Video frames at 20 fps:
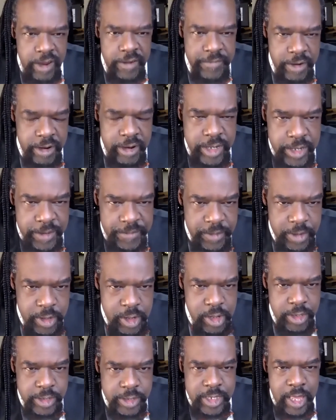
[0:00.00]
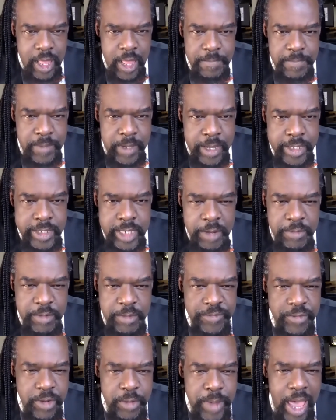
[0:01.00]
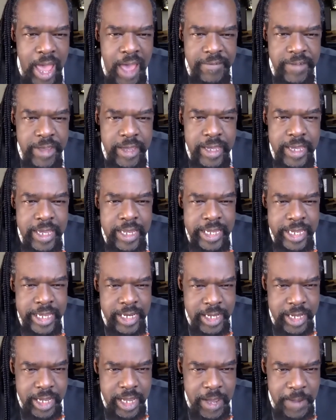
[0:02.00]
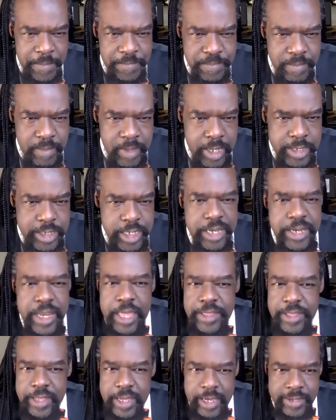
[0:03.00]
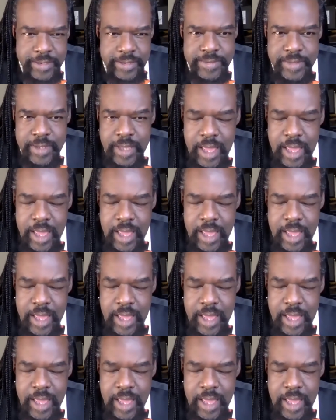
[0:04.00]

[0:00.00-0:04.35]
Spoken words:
very difficult because I went from having an income to nothing.